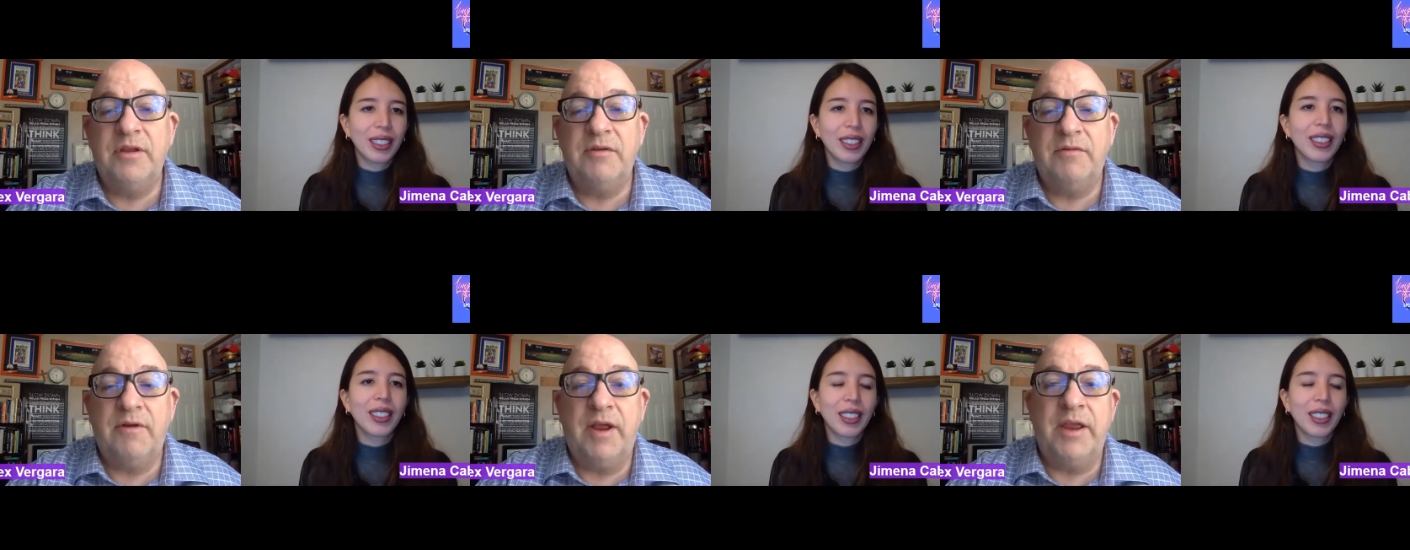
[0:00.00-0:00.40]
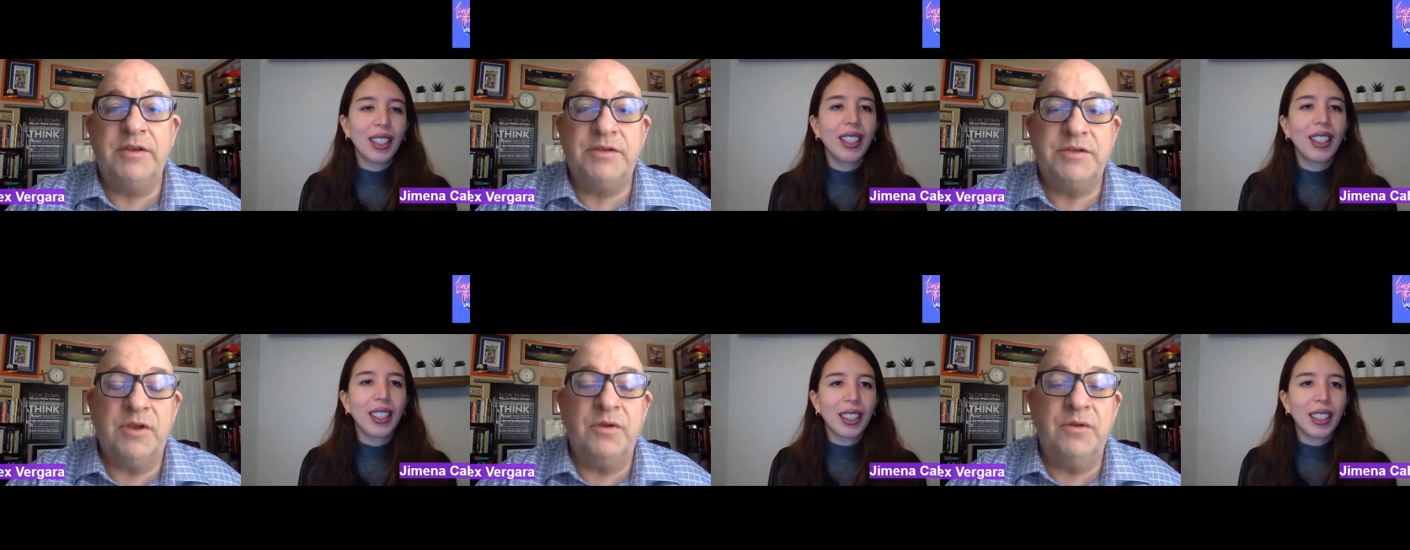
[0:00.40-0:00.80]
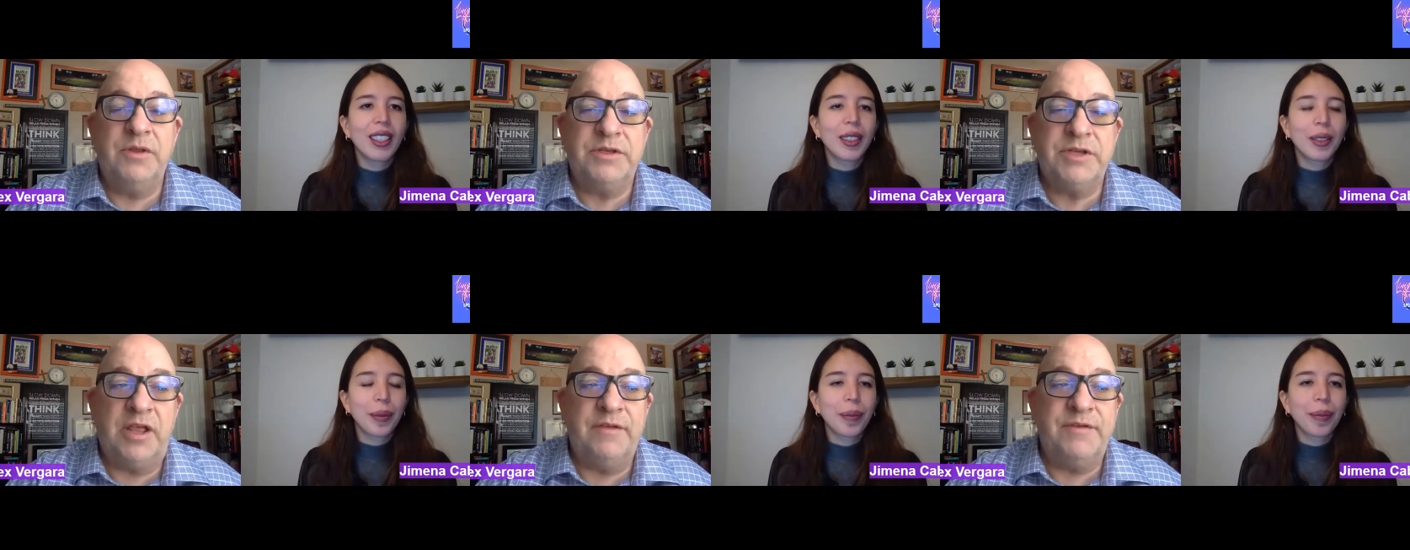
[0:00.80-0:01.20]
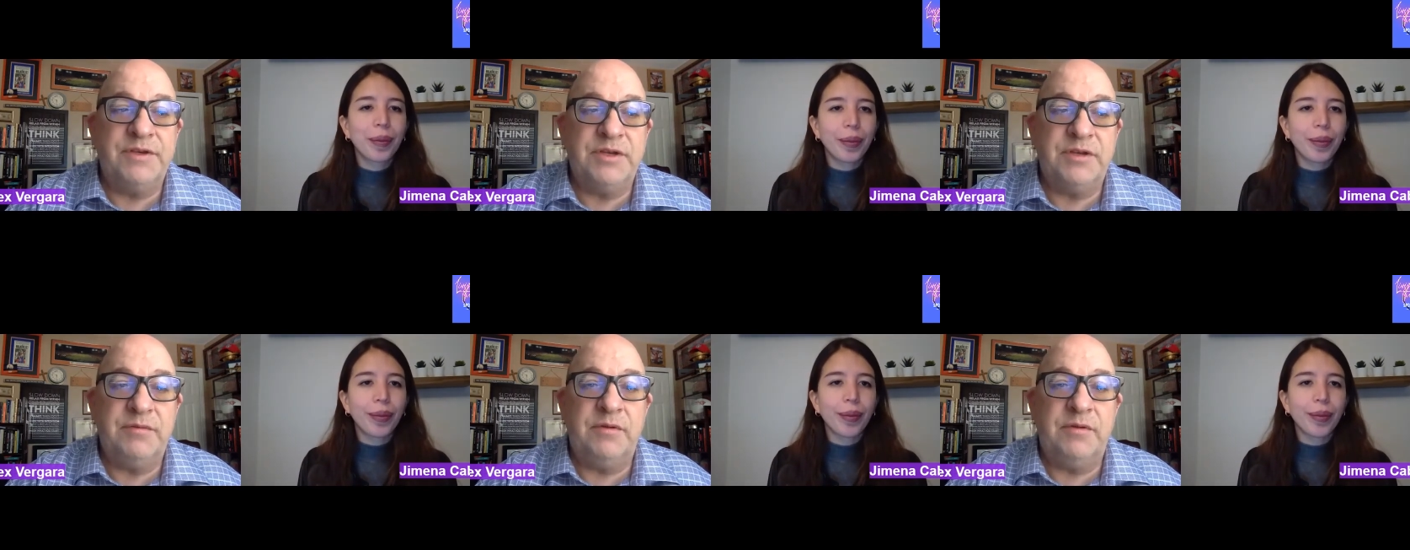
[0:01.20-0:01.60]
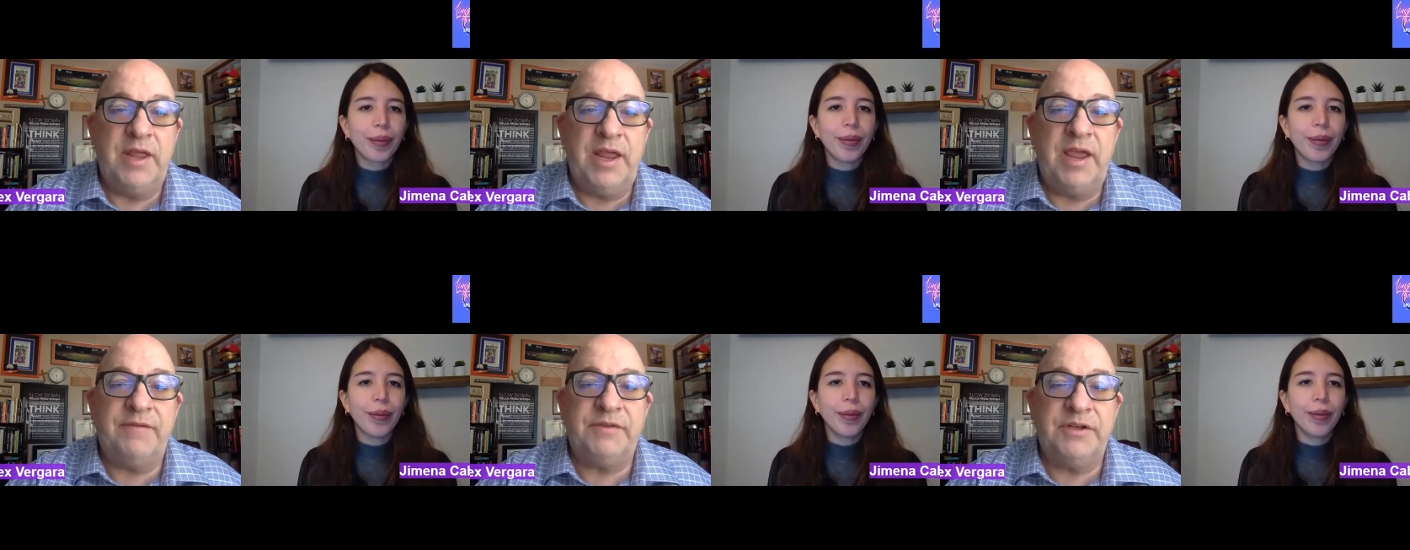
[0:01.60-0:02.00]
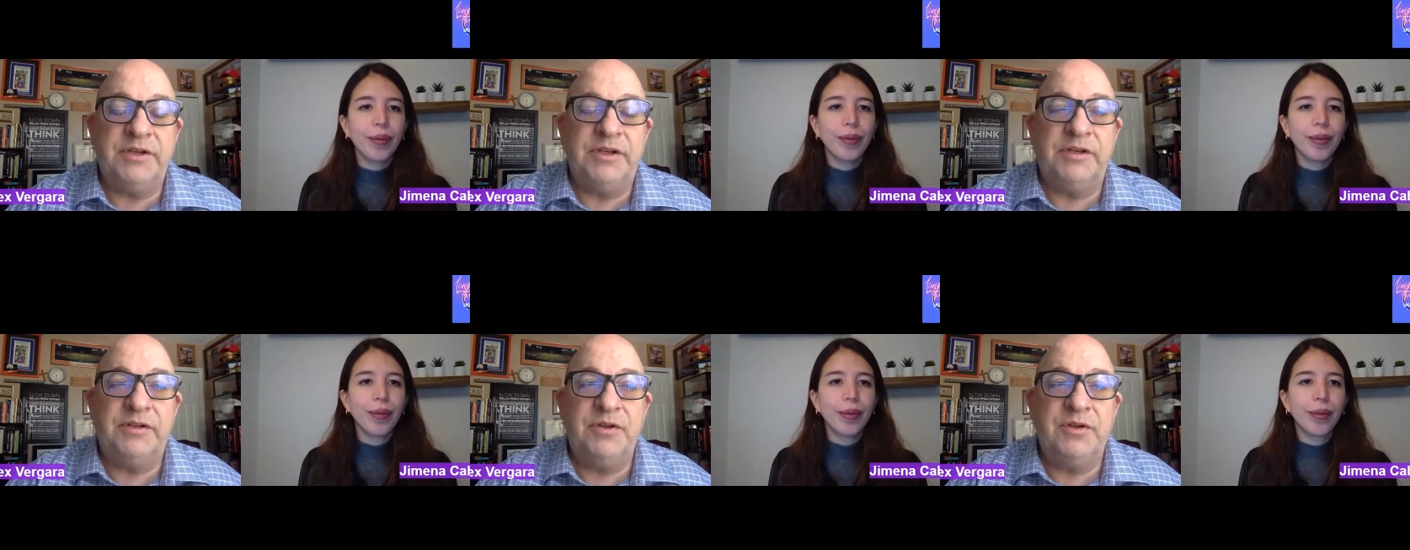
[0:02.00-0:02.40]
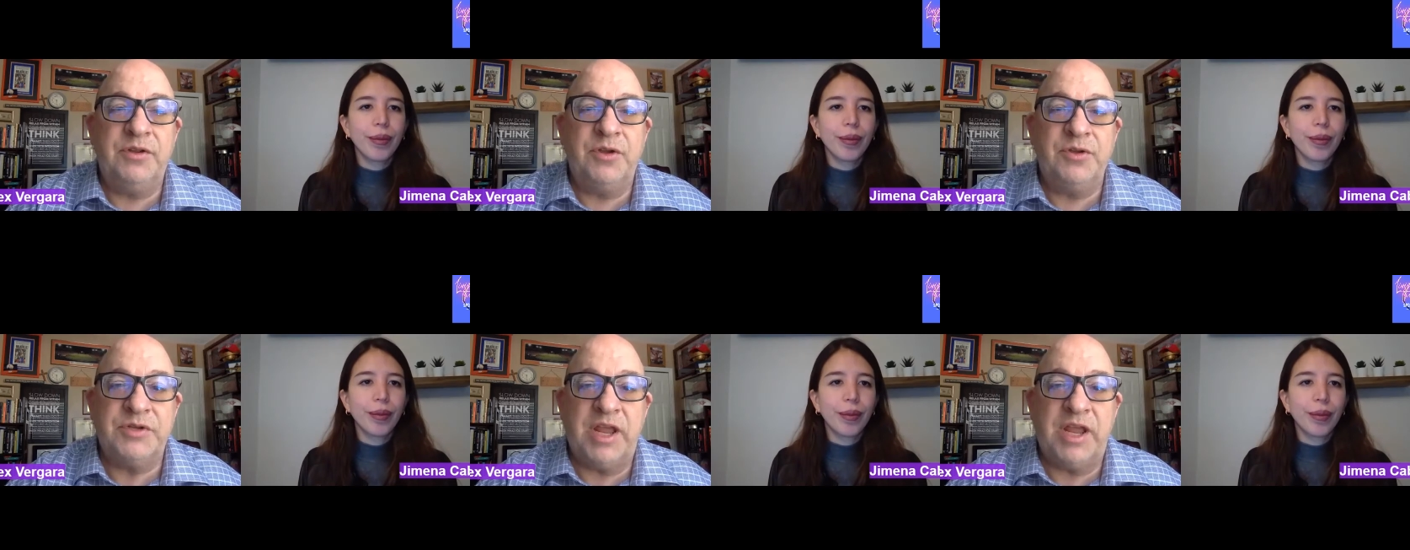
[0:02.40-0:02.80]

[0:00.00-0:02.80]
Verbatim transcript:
Speaker 1: Right. So the television, they have to do those